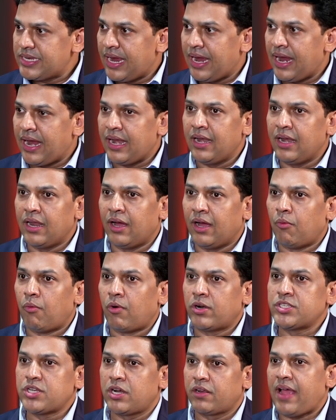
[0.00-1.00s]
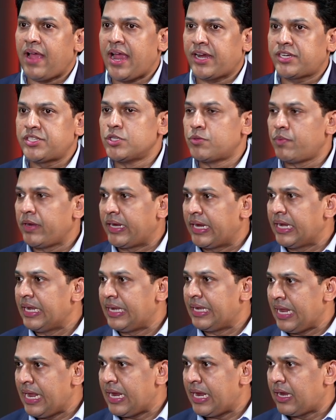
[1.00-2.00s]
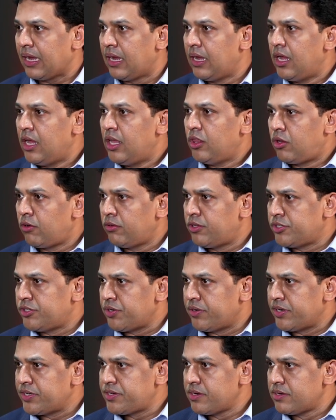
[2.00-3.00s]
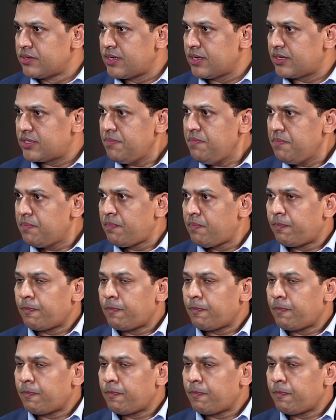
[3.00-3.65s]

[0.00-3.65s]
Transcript: and what sort of actions we can take through the judicial system.